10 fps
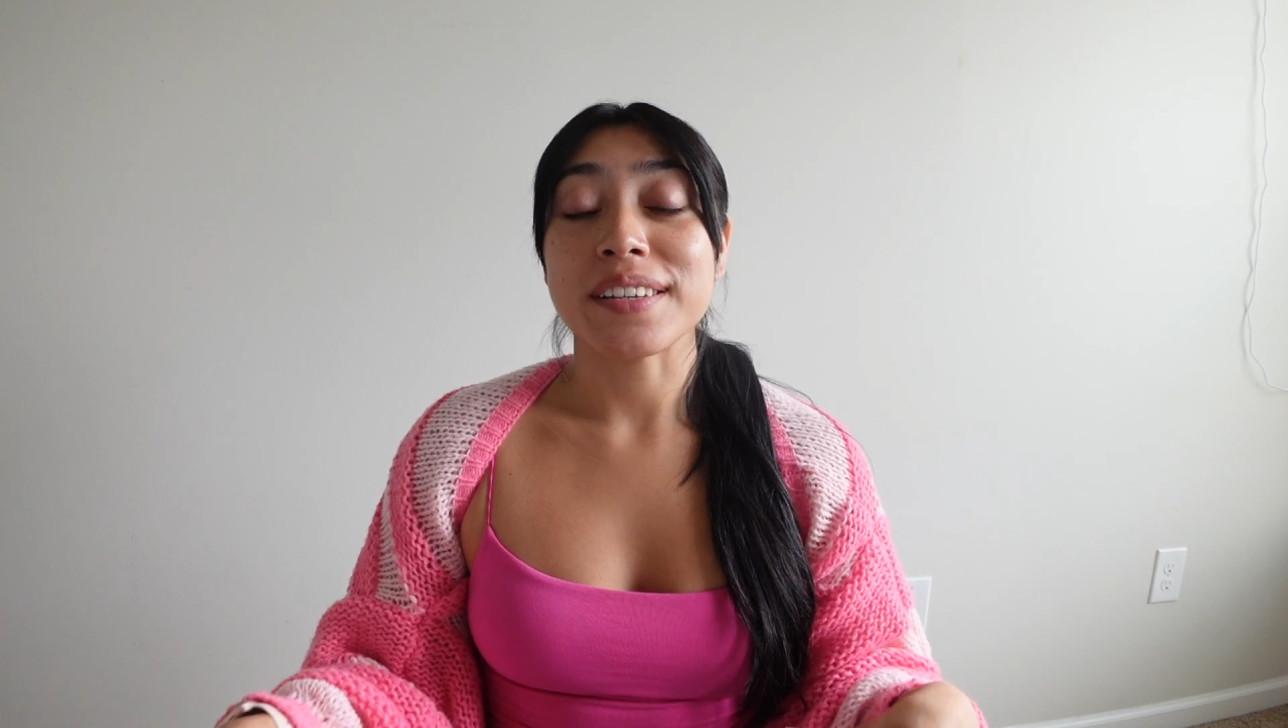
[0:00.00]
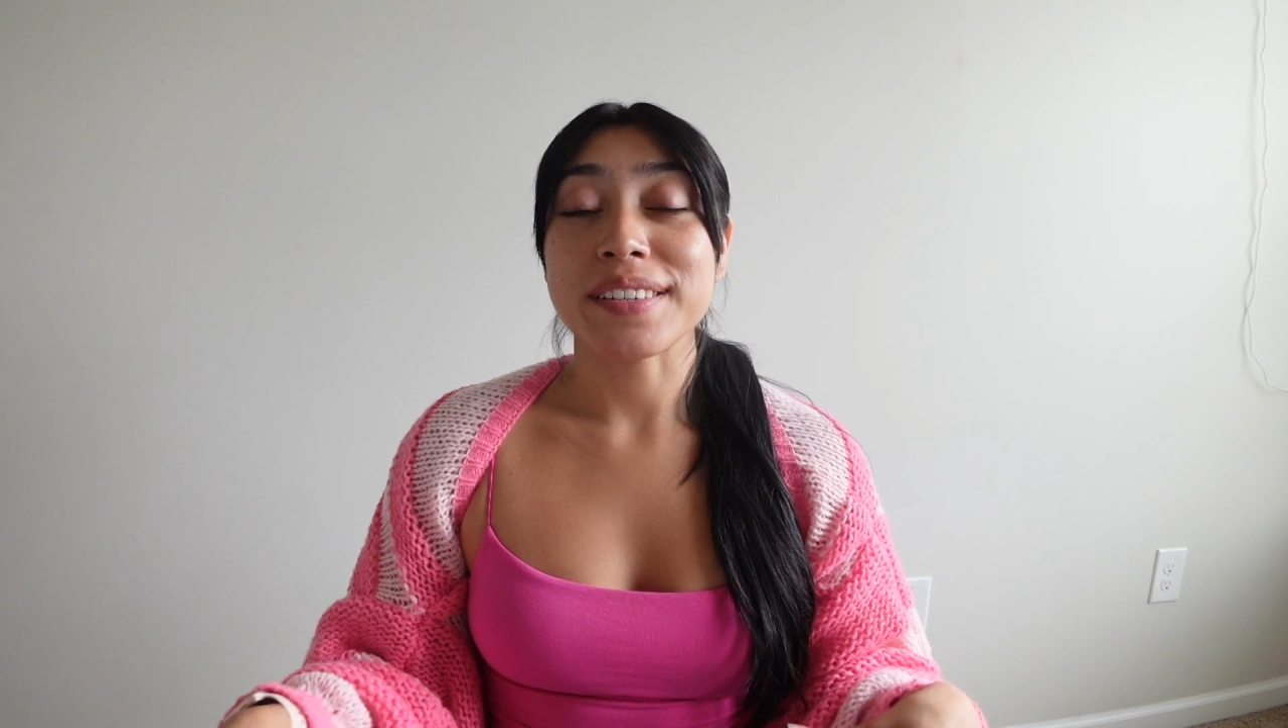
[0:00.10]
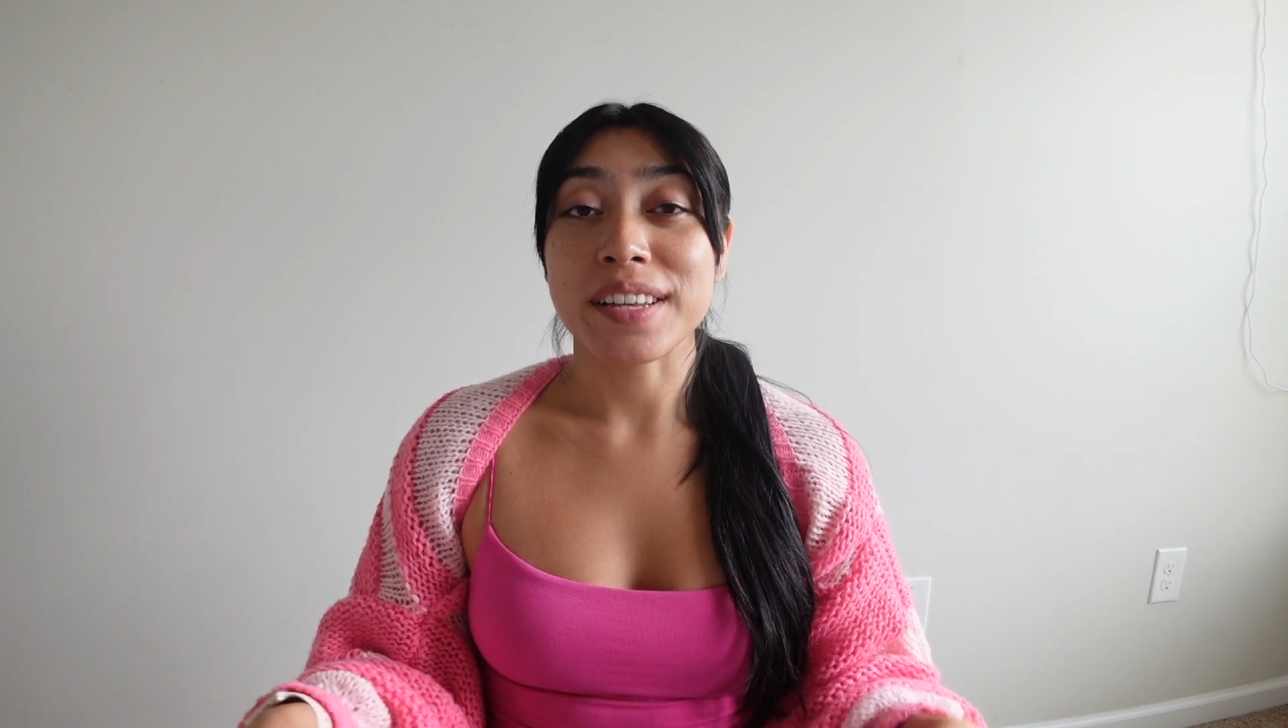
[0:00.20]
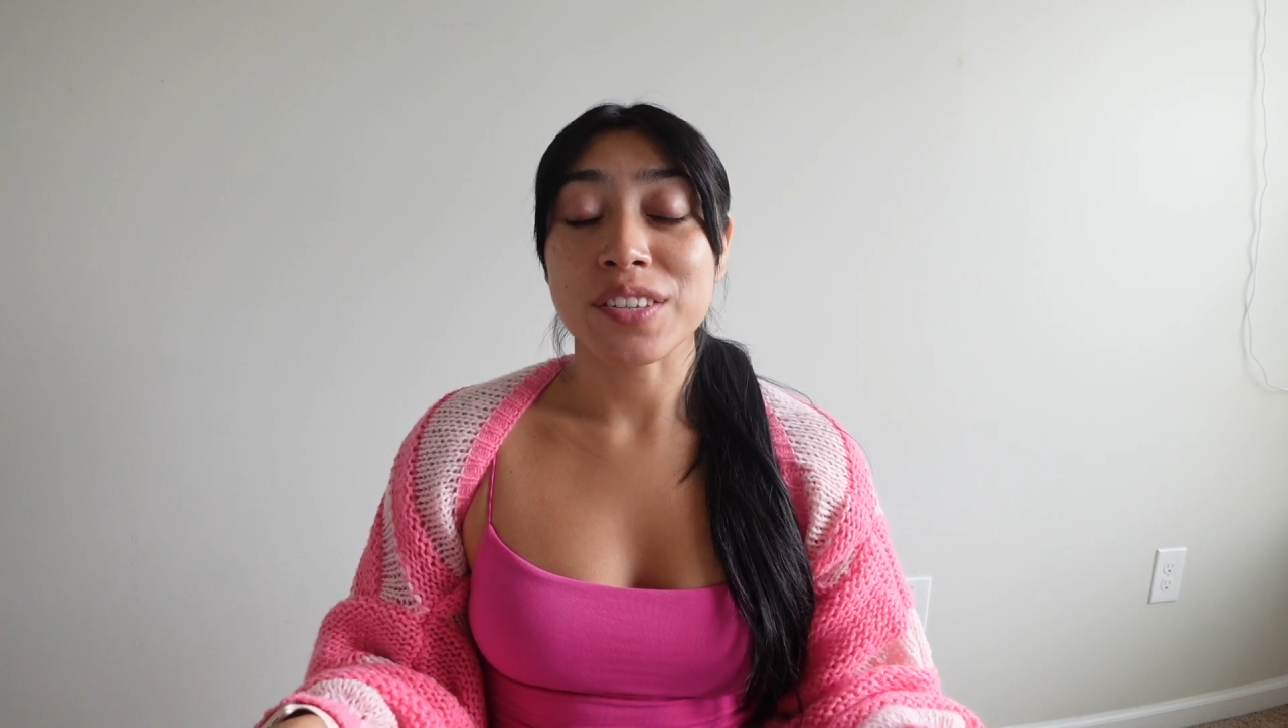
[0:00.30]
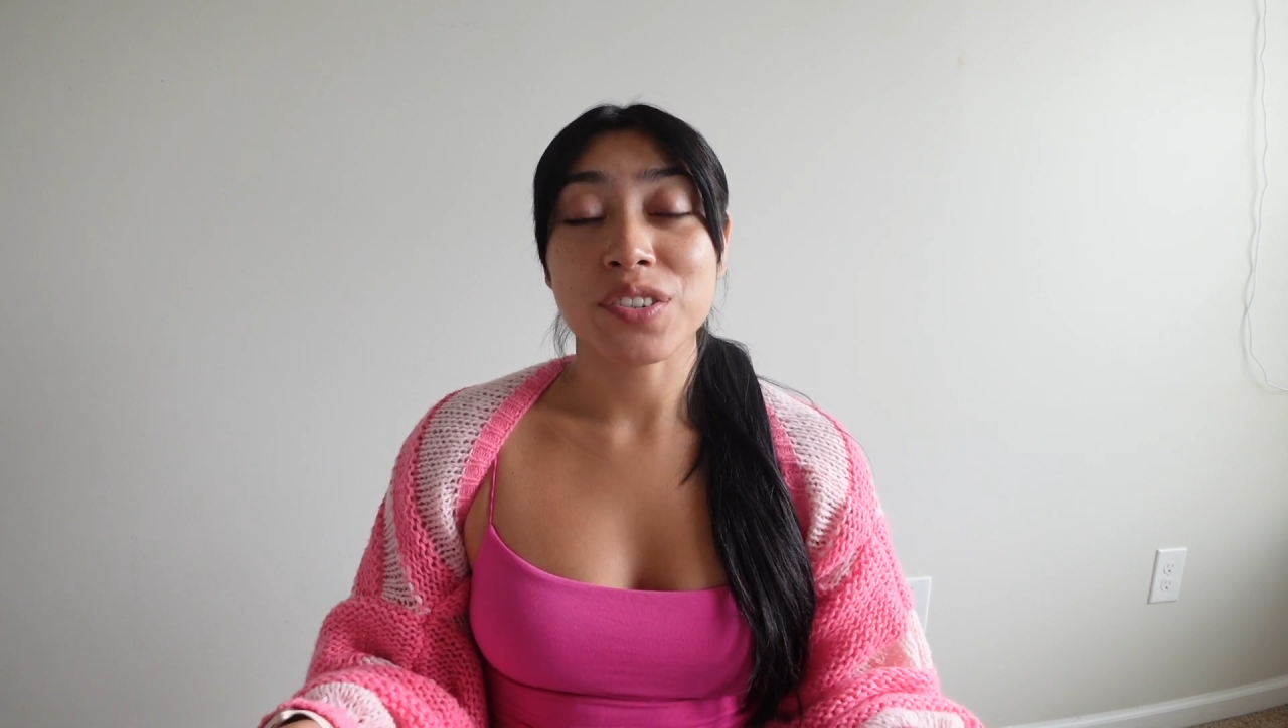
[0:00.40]

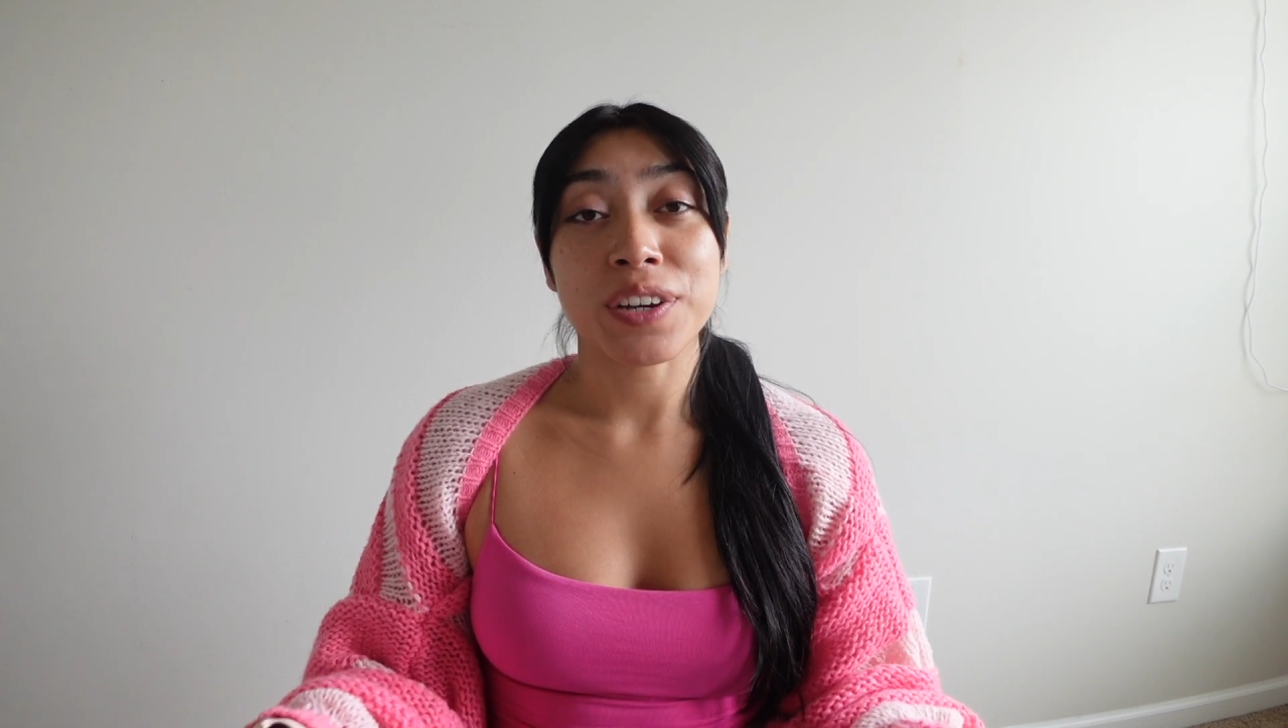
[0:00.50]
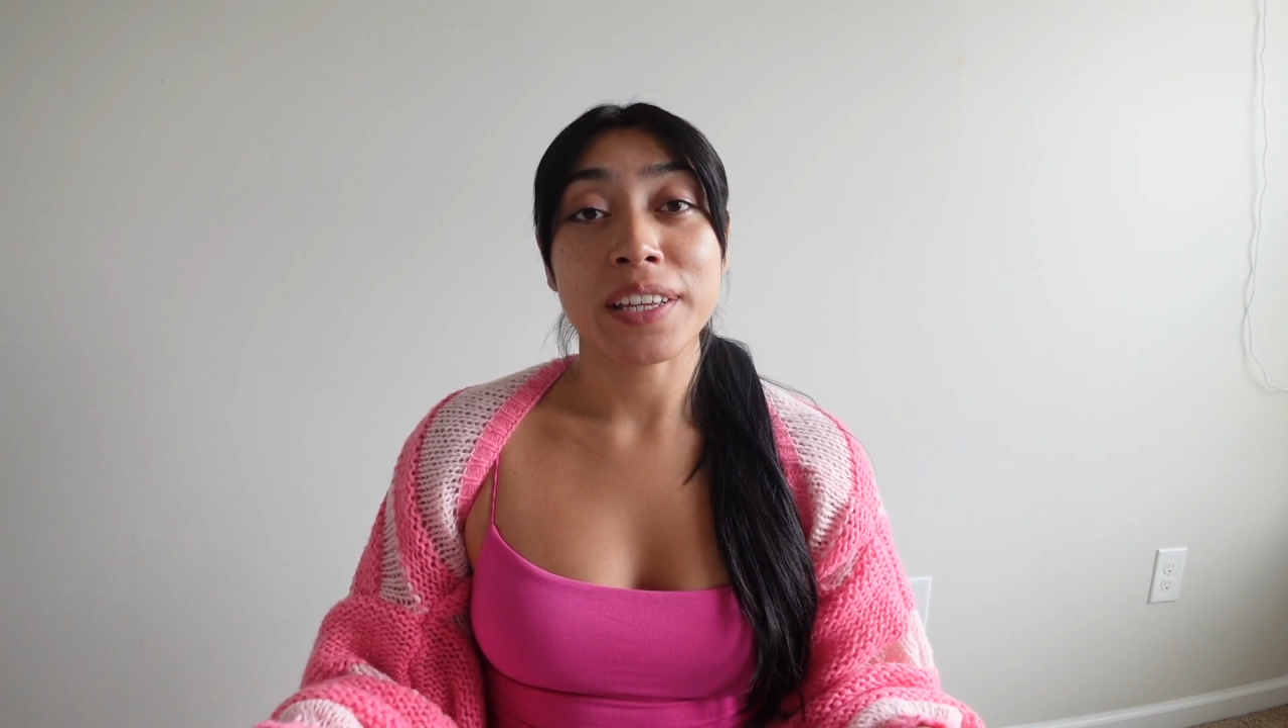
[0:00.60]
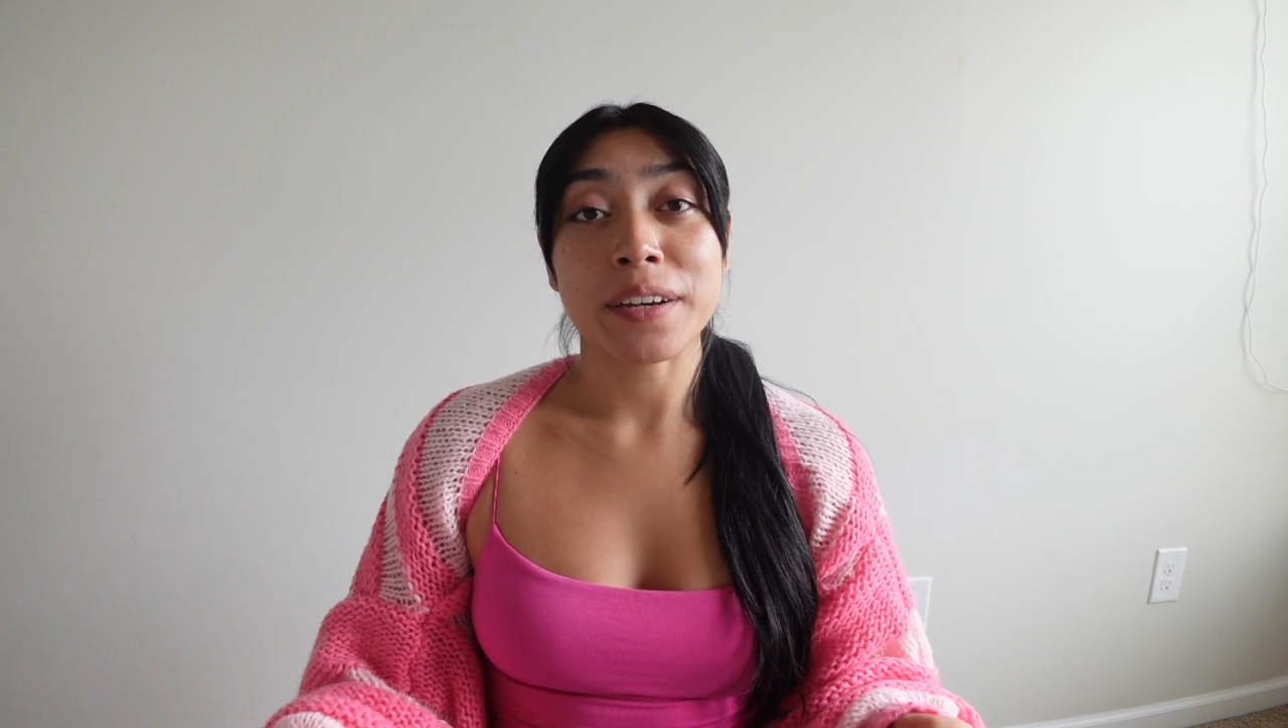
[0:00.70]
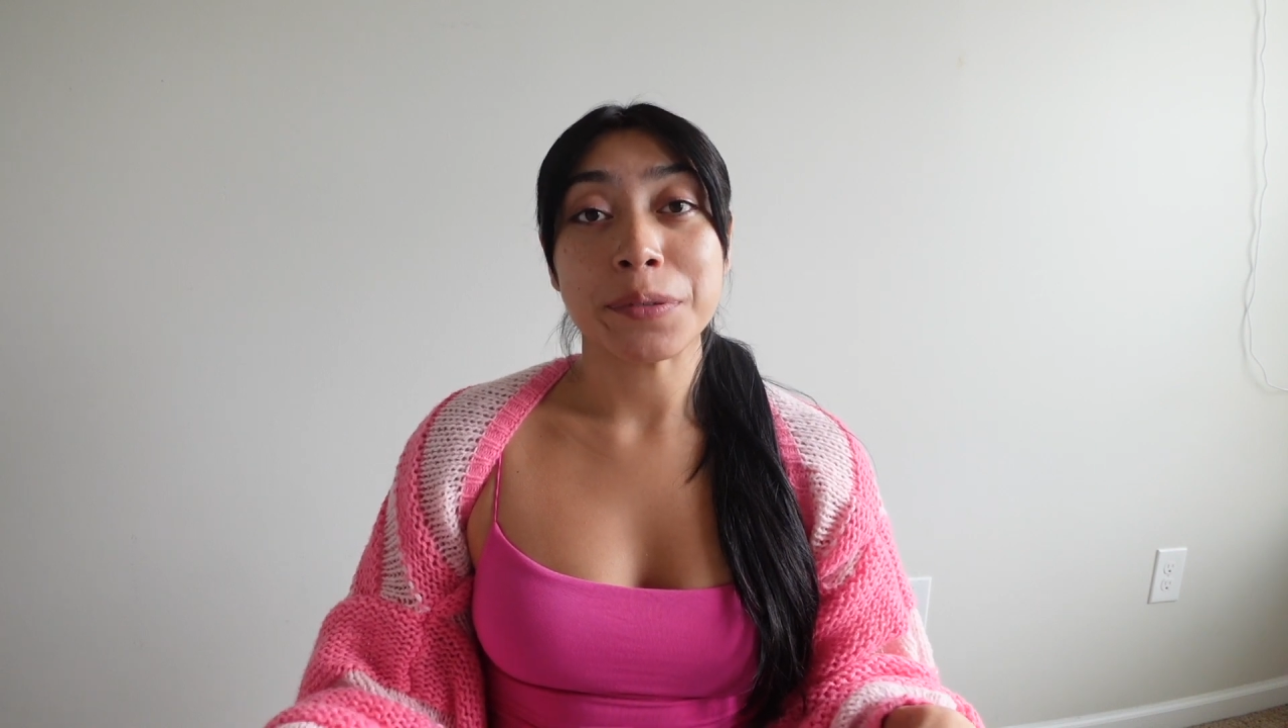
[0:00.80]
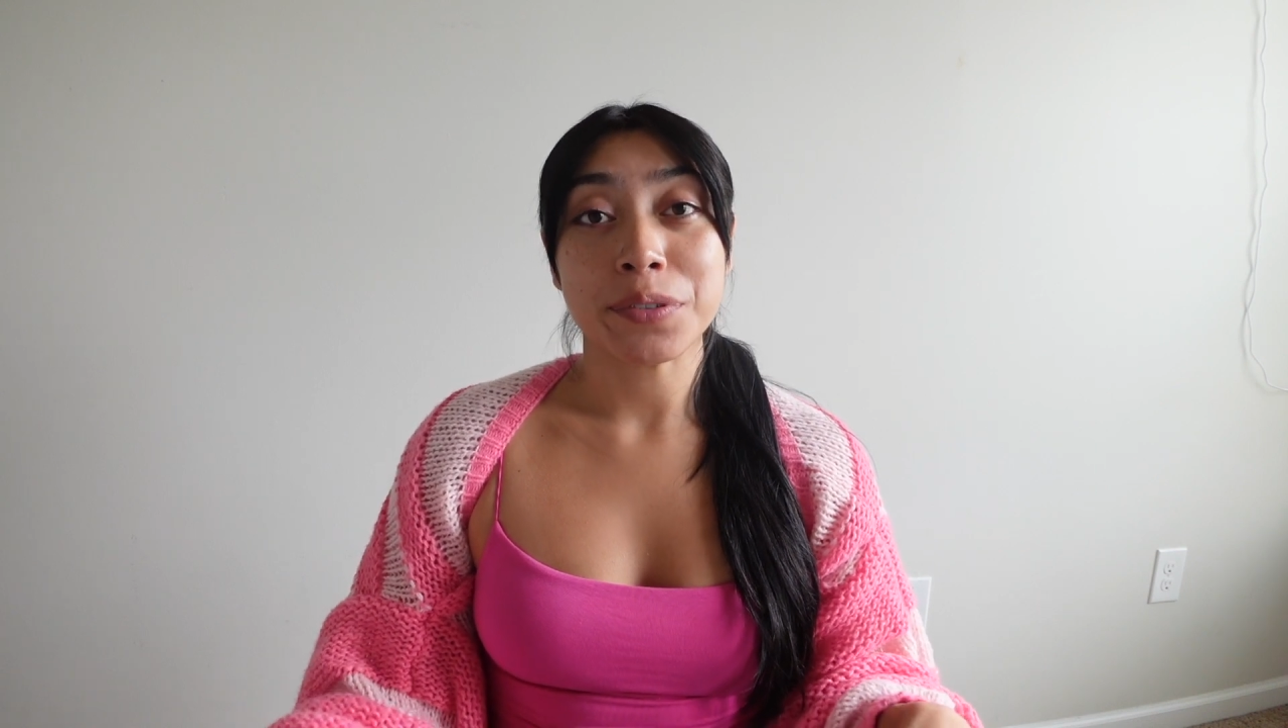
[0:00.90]
sunscreen that